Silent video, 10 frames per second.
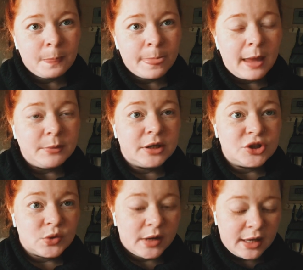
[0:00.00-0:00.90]
I'm gonna
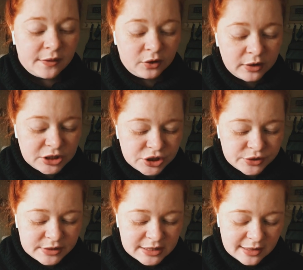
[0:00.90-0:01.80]
enjoy the green
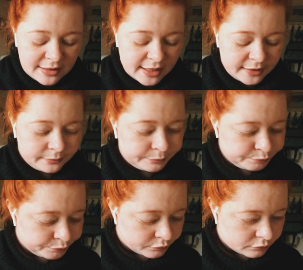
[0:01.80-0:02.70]
juice and then
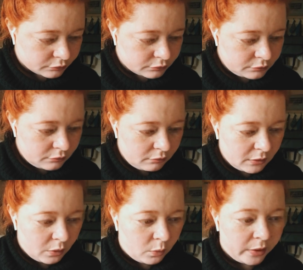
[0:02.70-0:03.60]

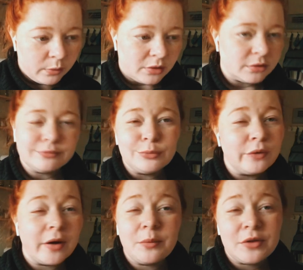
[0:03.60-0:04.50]
we will move
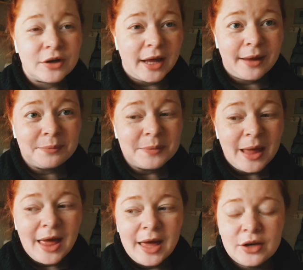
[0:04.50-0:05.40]
on with our day.
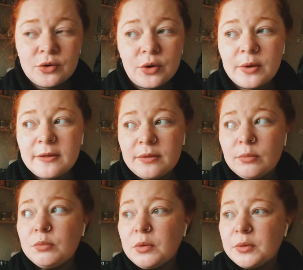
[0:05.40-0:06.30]
Don't know what,
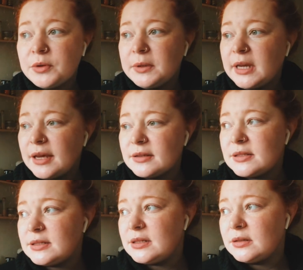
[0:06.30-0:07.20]
what we're doing
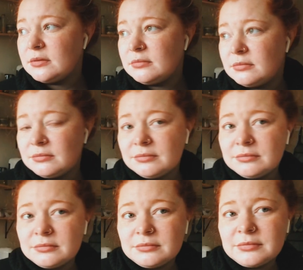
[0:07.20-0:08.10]
next.
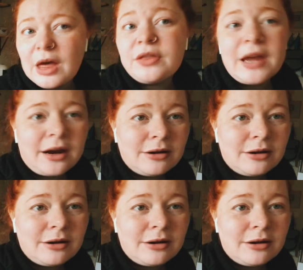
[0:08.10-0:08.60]
Healthcare.